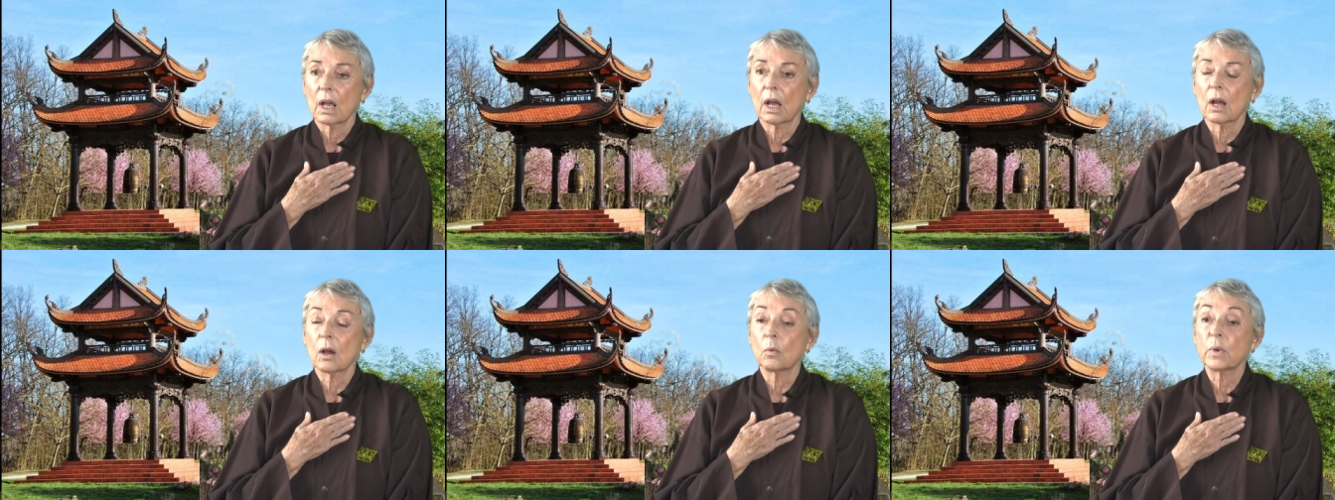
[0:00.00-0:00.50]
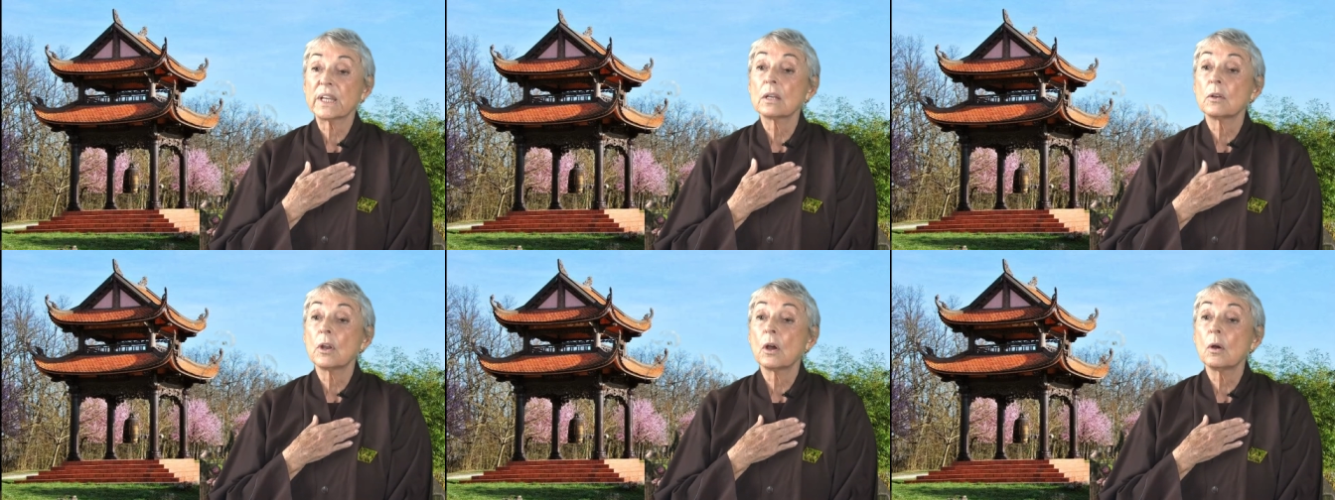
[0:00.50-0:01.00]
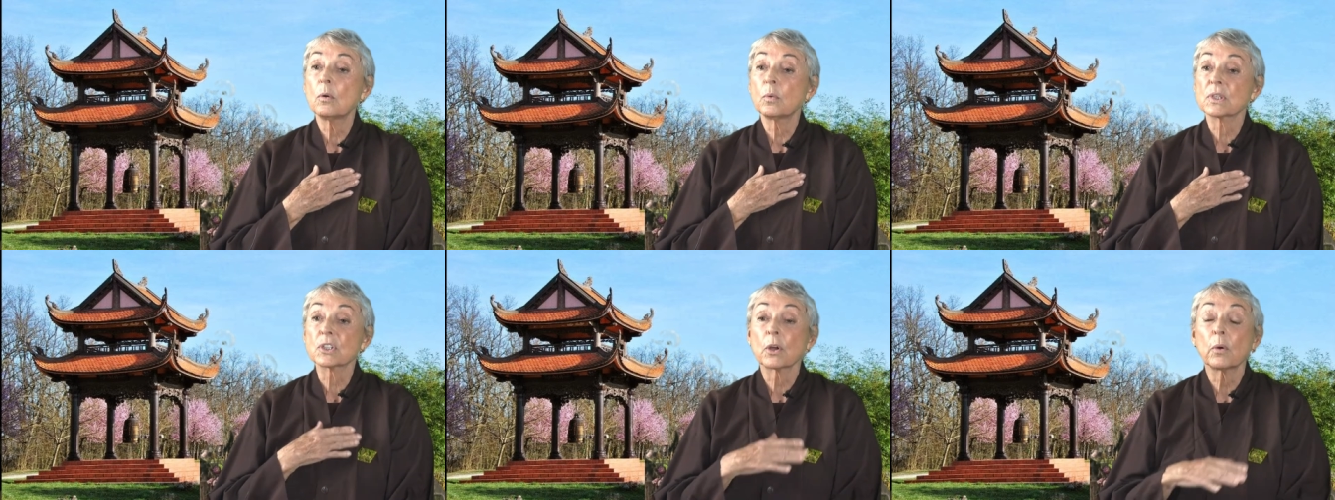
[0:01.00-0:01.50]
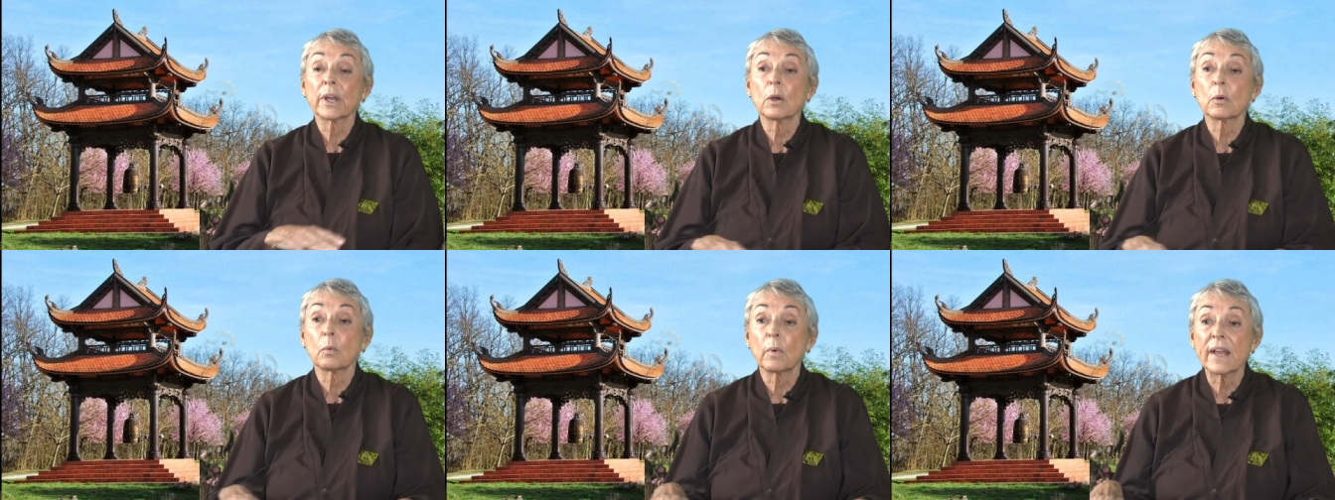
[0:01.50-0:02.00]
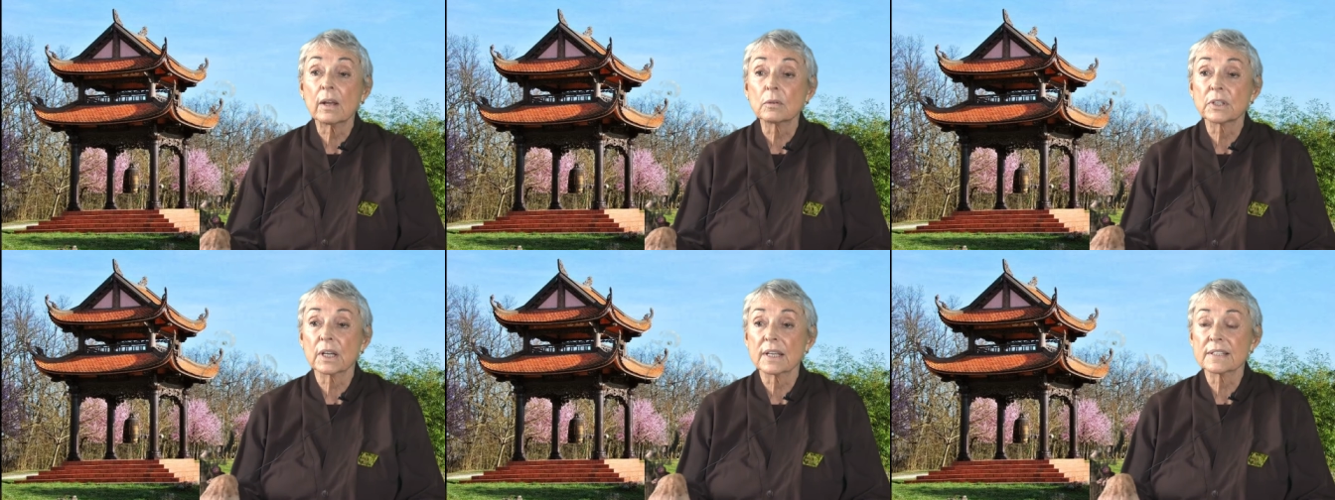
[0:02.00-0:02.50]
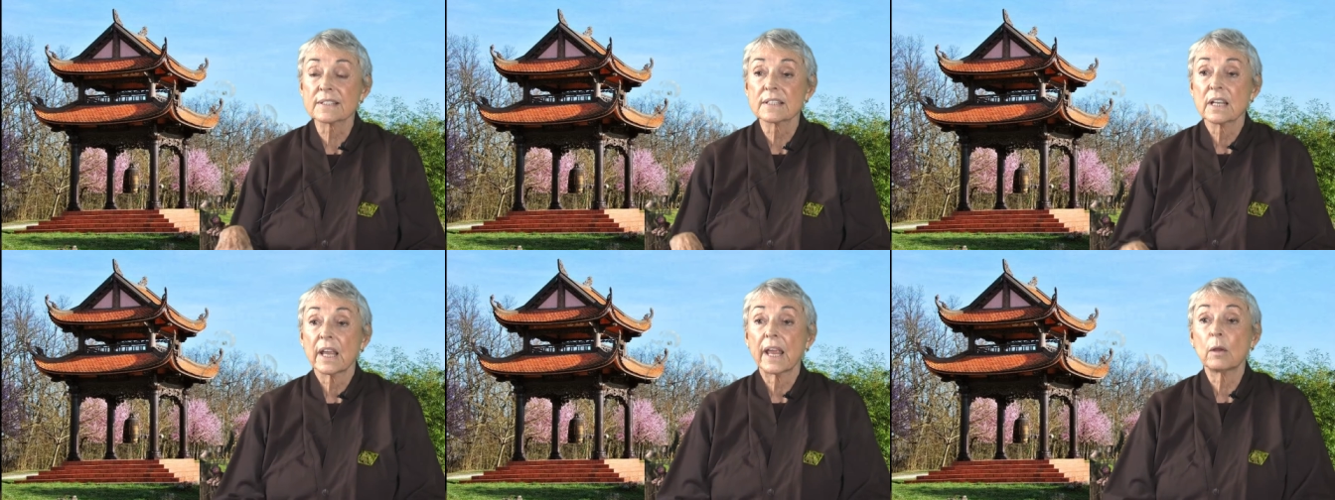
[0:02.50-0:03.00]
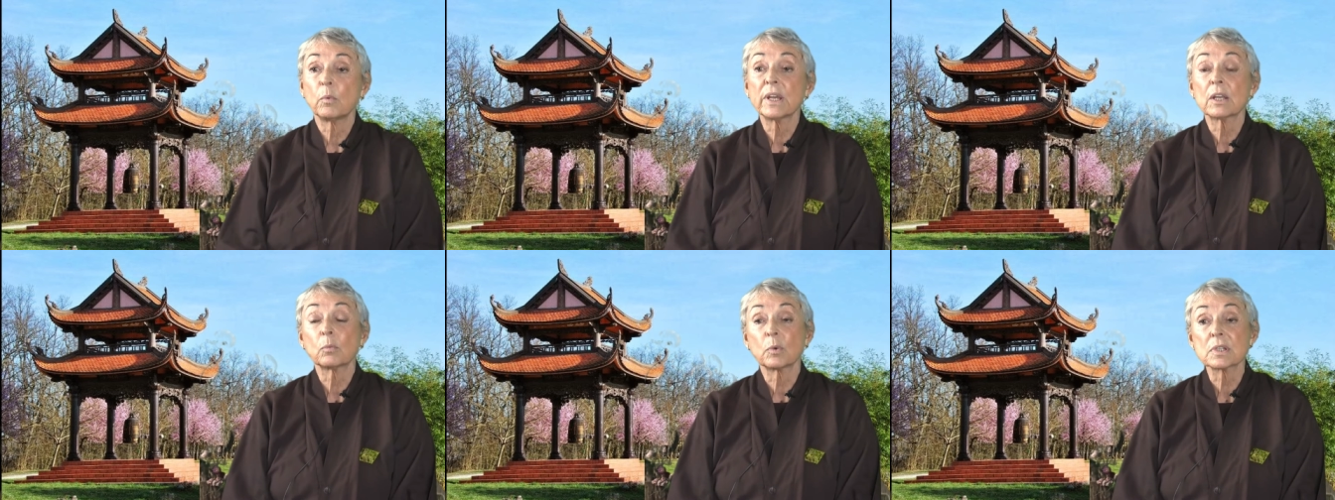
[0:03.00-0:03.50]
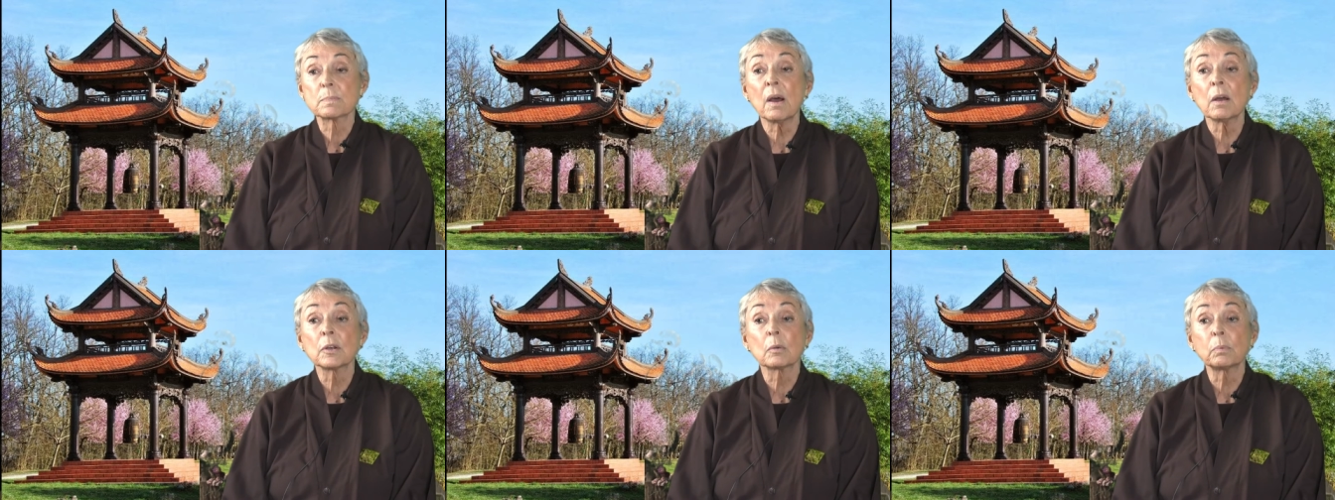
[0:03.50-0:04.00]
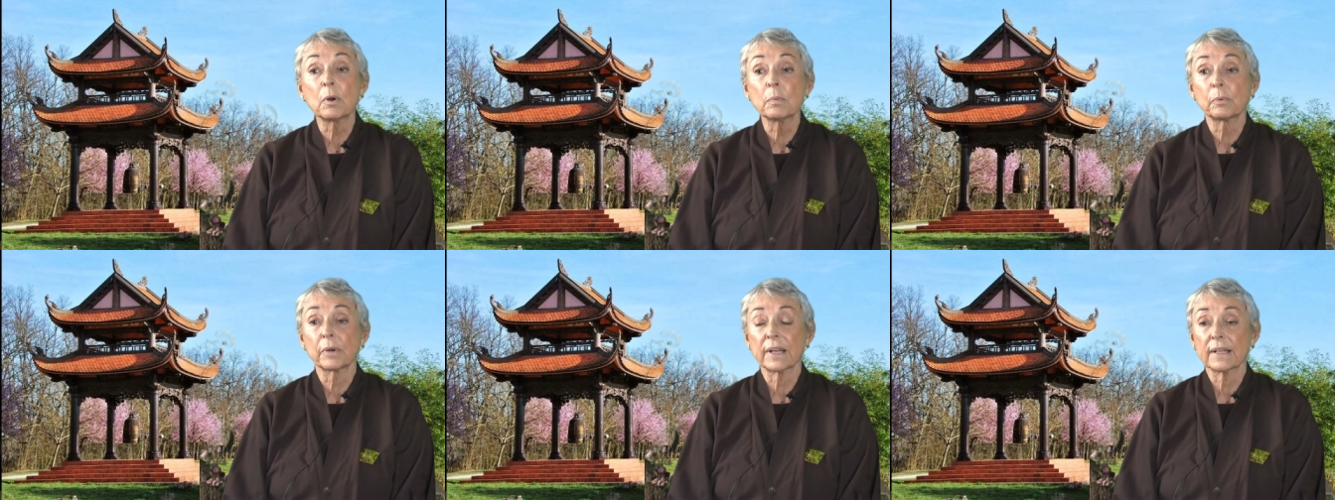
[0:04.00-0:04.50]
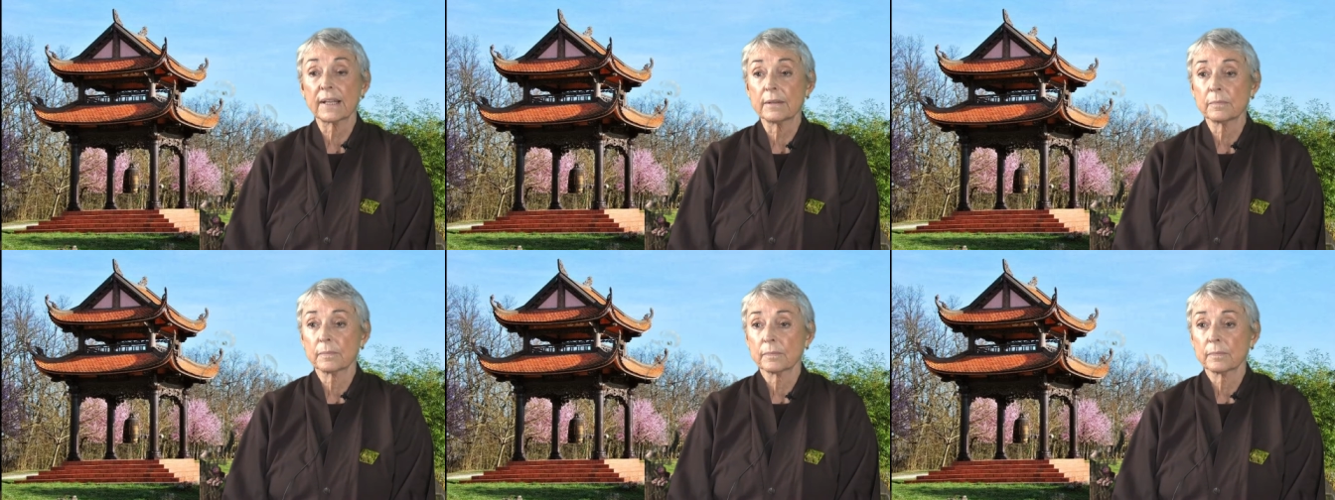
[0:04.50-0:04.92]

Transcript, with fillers: Uh, we can know what's going on around us, and we can respond appropriately.